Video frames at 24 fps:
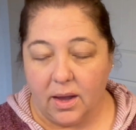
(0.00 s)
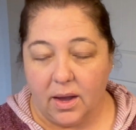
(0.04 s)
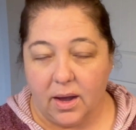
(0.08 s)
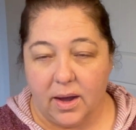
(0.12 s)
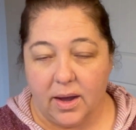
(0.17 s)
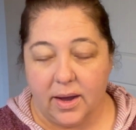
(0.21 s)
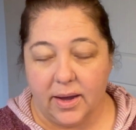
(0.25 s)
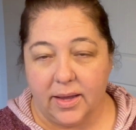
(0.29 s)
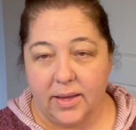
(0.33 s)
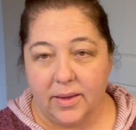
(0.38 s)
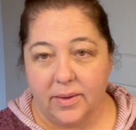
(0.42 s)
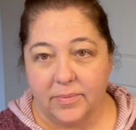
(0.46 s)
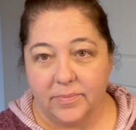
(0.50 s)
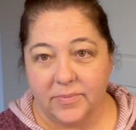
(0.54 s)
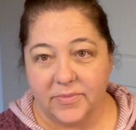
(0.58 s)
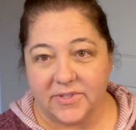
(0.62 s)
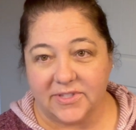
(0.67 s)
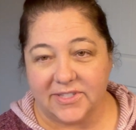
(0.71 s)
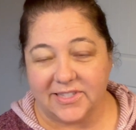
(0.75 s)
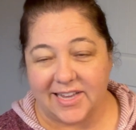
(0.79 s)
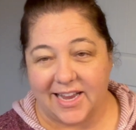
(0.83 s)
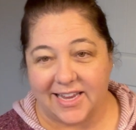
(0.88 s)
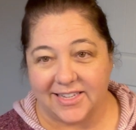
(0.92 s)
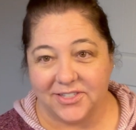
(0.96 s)
I am,
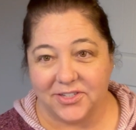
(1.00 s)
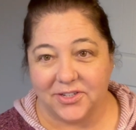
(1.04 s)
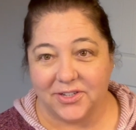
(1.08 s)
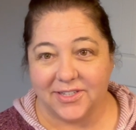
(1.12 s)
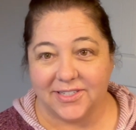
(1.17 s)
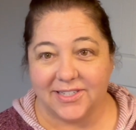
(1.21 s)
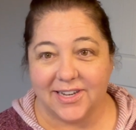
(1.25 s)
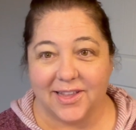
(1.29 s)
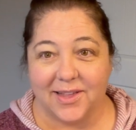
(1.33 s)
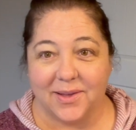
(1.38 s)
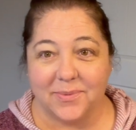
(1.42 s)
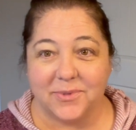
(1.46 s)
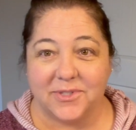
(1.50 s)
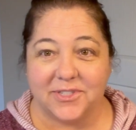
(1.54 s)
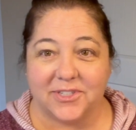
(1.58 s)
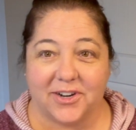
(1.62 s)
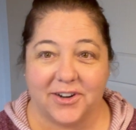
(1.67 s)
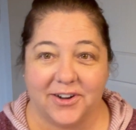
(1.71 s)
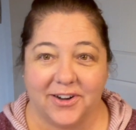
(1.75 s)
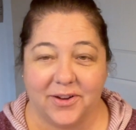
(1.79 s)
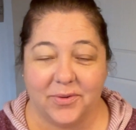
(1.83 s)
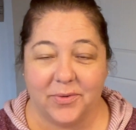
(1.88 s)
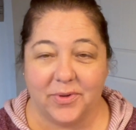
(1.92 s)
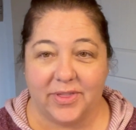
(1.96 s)
as you can tell, I'm
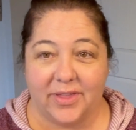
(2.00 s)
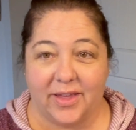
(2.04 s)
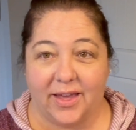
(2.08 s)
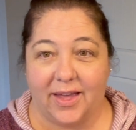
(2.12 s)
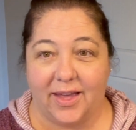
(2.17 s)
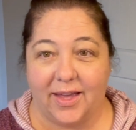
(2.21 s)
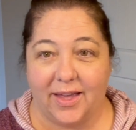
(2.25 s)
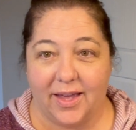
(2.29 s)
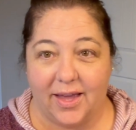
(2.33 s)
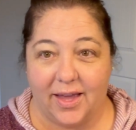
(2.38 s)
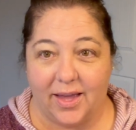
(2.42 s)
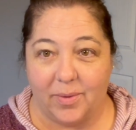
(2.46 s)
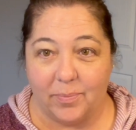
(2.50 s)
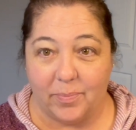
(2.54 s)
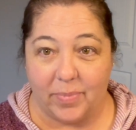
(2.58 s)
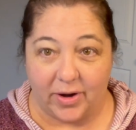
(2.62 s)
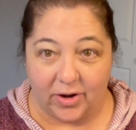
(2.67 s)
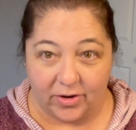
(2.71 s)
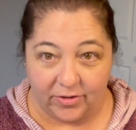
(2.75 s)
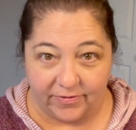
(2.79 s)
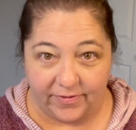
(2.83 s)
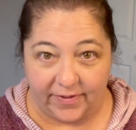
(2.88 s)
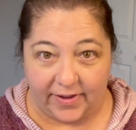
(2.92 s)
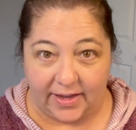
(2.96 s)
starting with a
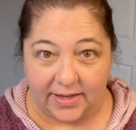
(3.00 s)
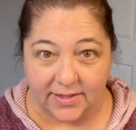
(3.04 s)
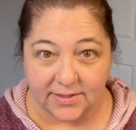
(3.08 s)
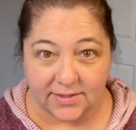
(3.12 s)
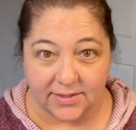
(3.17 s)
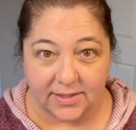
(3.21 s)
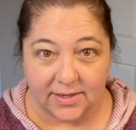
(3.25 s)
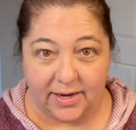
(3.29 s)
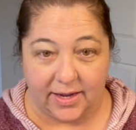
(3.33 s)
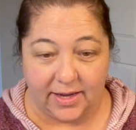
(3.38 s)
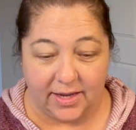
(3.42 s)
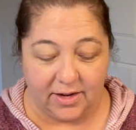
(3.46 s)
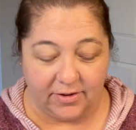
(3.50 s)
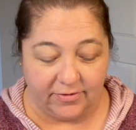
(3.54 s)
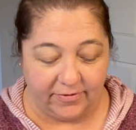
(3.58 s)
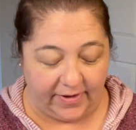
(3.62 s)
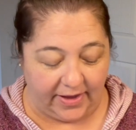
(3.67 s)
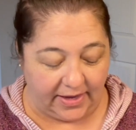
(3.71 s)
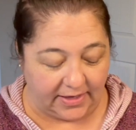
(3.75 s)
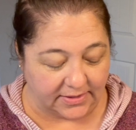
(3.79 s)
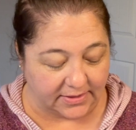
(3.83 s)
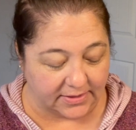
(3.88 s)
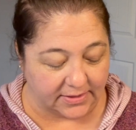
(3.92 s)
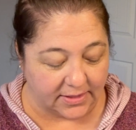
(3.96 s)
bare face, a naked
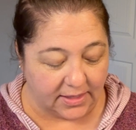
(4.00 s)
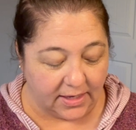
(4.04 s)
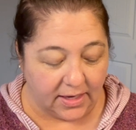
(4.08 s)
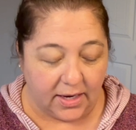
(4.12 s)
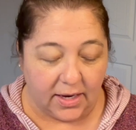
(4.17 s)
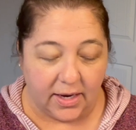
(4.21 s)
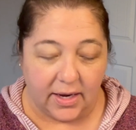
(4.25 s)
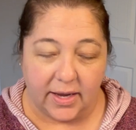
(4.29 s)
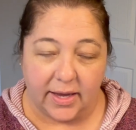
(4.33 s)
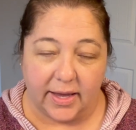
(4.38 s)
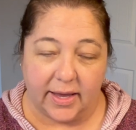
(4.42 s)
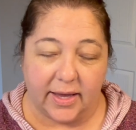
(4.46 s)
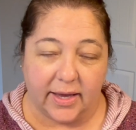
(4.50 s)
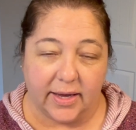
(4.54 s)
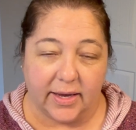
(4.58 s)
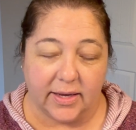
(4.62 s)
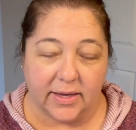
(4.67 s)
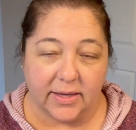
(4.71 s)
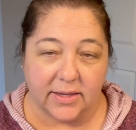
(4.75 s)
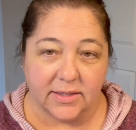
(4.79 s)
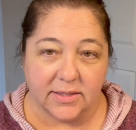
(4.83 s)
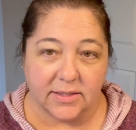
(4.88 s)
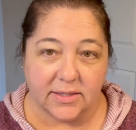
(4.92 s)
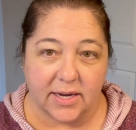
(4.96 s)
face,
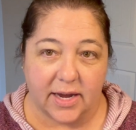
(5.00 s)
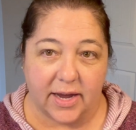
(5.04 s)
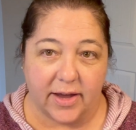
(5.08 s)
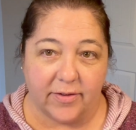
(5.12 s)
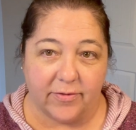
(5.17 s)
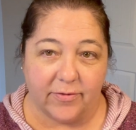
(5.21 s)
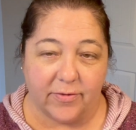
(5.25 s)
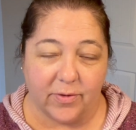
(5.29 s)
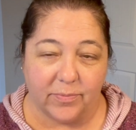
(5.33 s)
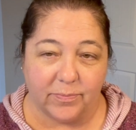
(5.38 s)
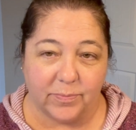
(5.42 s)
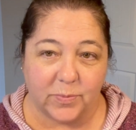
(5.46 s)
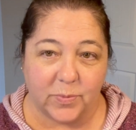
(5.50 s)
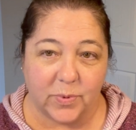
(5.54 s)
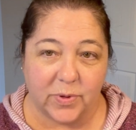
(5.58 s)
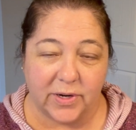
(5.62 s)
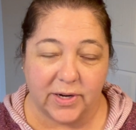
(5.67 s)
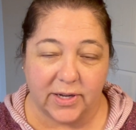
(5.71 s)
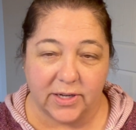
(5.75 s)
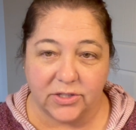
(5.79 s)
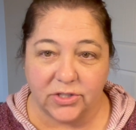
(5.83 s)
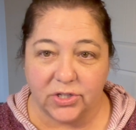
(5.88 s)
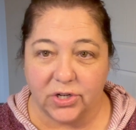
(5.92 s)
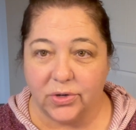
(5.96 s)
and I've put
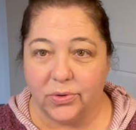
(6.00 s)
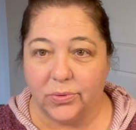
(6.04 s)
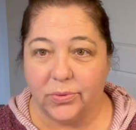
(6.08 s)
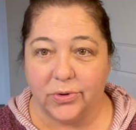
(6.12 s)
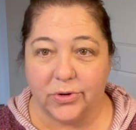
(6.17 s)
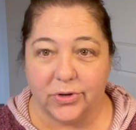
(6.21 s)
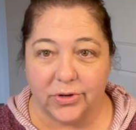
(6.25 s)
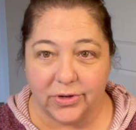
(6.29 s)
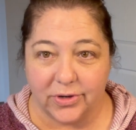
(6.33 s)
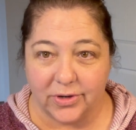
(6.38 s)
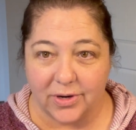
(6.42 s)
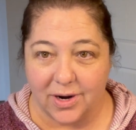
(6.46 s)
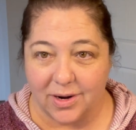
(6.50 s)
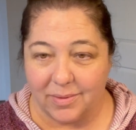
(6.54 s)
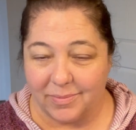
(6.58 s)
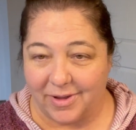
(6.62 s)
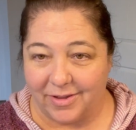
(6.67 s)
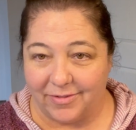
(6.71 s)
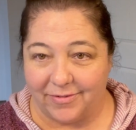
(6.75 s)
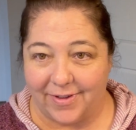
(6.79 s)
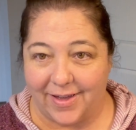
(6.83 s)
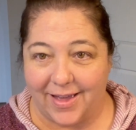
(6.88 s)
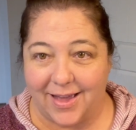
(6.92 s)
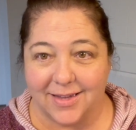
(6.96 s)
a toner on my
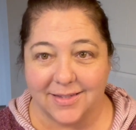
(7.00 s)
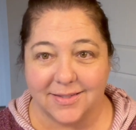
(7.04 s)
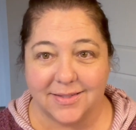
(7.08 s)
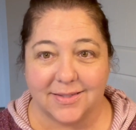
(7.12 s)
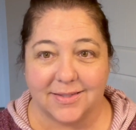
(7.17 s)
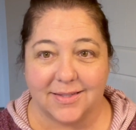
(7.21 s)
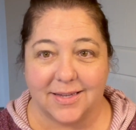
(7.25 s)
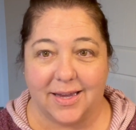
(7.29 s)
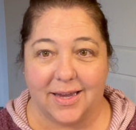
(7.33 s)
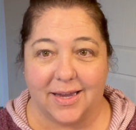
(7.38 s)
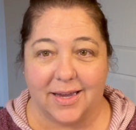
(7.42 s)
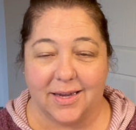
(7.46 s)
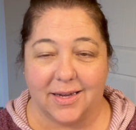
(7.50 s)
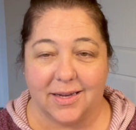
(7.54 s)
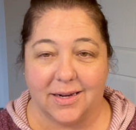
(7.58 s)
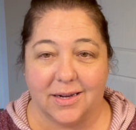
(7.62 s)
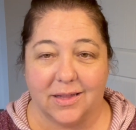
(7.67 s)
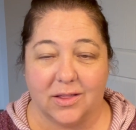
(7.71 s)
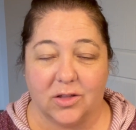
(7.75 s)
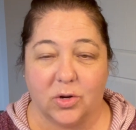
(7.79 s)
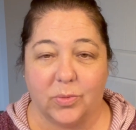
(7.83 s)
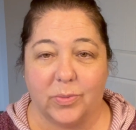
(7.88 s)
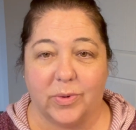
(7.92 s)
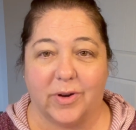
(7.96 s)
face and a
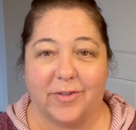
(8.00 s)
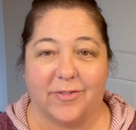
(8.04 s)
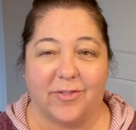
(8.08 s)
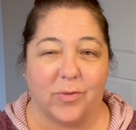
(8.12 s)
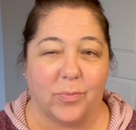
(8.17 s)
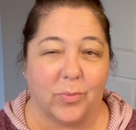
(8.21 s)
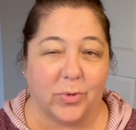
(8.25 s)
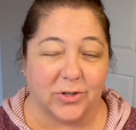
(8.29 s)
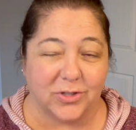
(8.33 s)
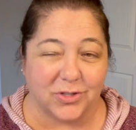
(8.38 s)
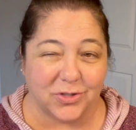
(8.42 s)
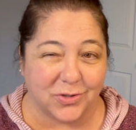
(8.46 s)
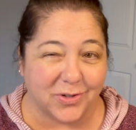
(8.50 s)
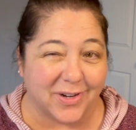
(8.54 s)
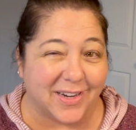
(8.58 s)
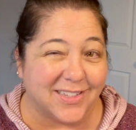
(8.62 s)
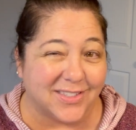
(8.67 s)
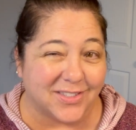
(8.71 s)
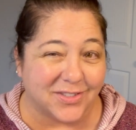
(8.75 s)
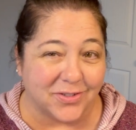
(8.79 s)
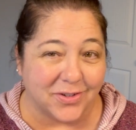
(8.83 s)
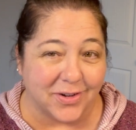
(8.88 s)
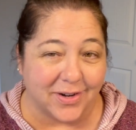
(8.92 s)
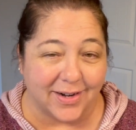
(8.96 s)
little bit of a
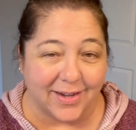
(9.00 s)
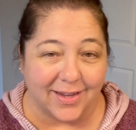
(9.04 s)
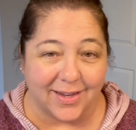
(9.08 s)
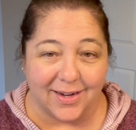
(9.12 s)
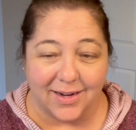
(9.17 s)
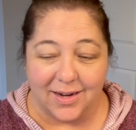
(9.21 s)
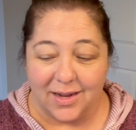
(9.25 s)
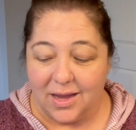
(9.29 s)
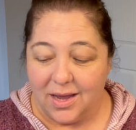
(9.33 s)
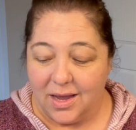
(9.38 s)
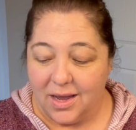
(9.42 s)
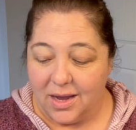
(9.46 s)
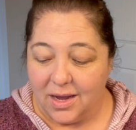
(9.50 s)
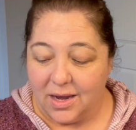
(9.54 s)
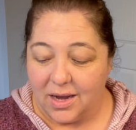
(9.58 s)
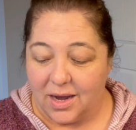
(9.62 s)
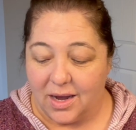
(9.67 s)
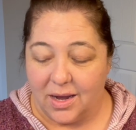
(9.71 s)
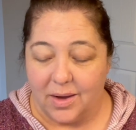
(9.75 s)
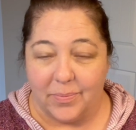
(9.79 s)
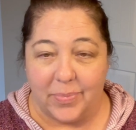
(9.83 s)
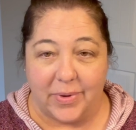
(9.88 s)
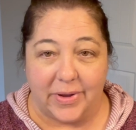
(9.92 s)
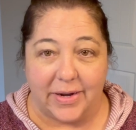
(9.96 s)
moisturizer on it,
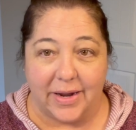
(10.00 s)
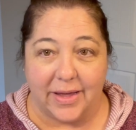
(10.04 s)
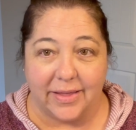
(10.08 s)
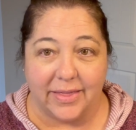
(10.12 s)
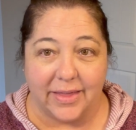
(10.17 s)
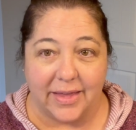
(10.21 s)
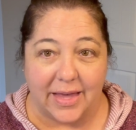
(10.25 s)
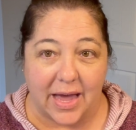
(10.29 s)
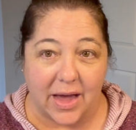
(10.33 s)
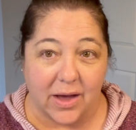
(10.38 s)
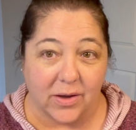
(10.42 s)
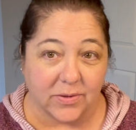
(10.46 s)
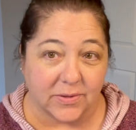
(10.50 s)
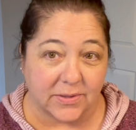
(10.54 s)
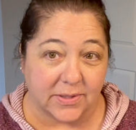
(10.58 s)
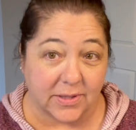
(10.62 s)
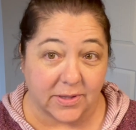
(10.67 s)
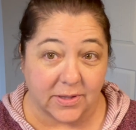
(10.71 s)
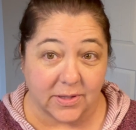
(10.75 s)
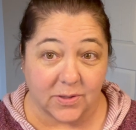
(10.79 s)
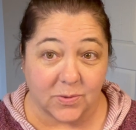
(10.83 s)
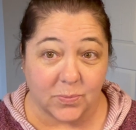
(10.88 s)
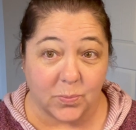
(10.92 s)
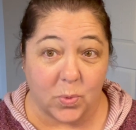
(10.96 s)
but nothing else at
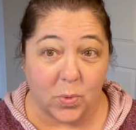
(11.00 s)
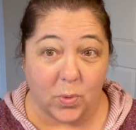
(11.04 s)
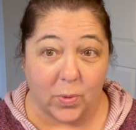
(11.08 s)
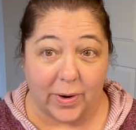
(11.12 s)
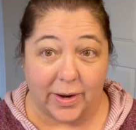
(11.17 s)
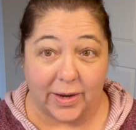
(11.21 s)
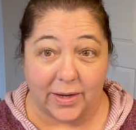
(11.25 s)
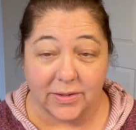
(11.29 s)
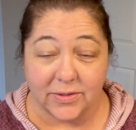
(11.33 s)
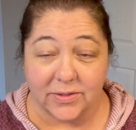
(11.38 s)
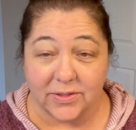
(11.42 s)
this point.